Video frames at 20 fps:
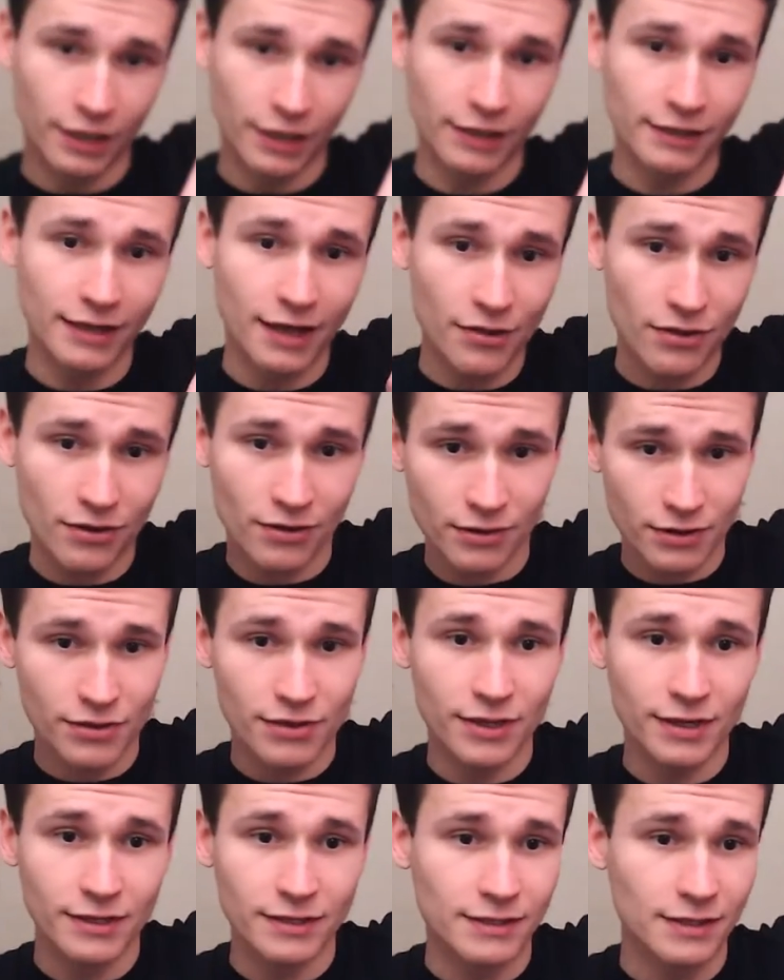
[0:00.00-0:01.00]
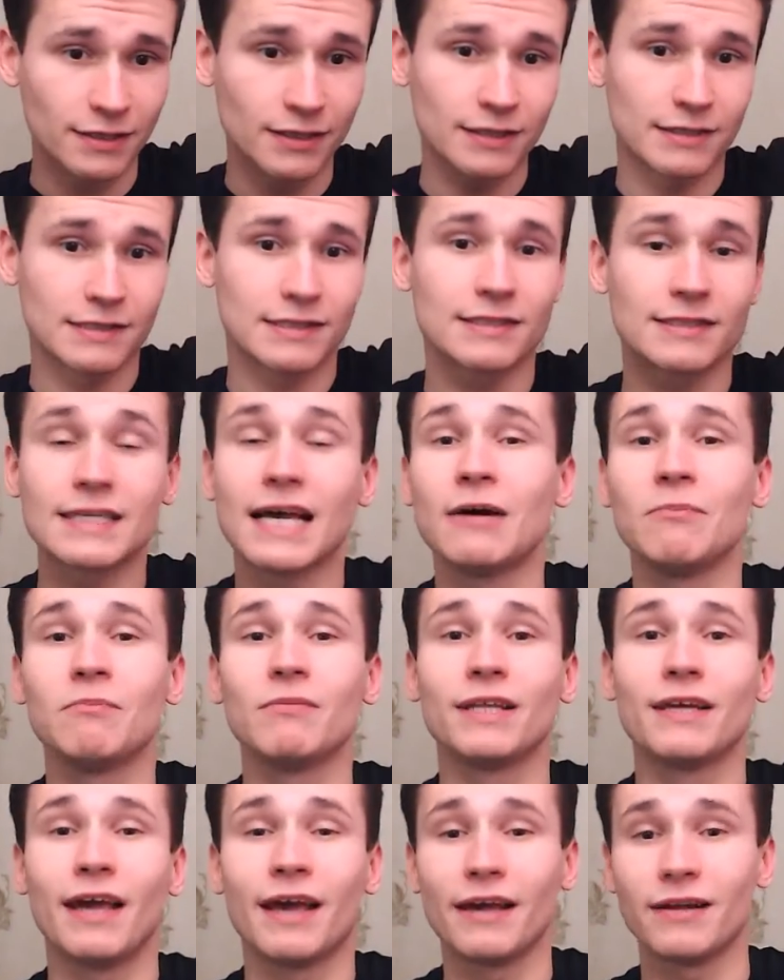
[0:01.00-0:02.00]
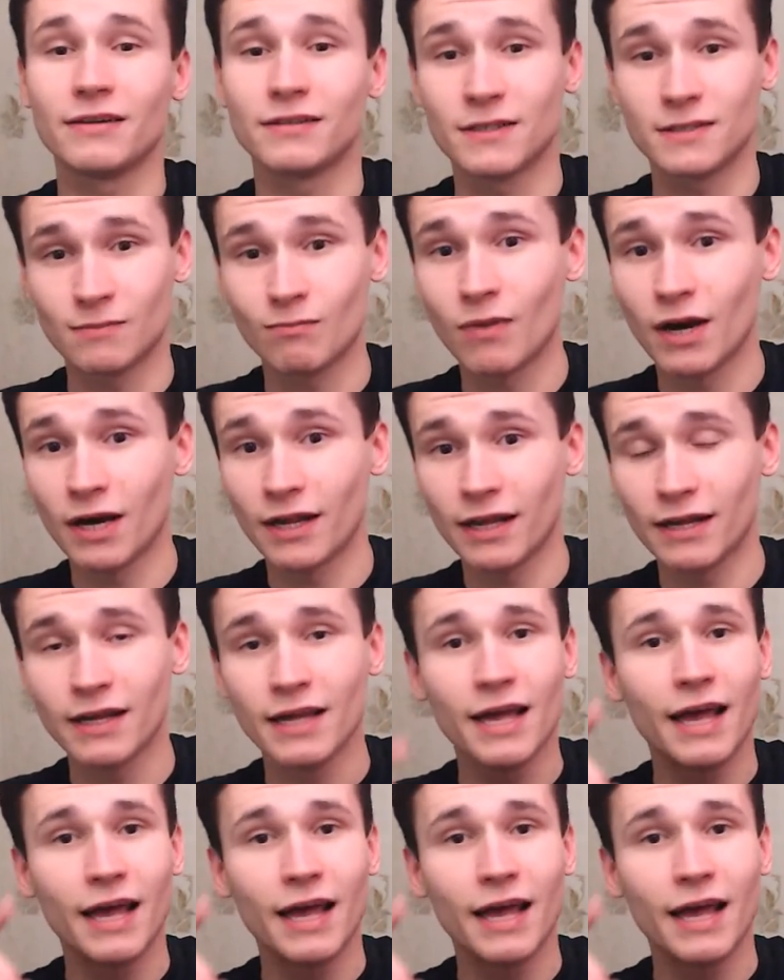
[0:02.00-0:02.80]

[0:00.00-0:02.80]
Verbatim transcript: Another thinks it is somebody else's money.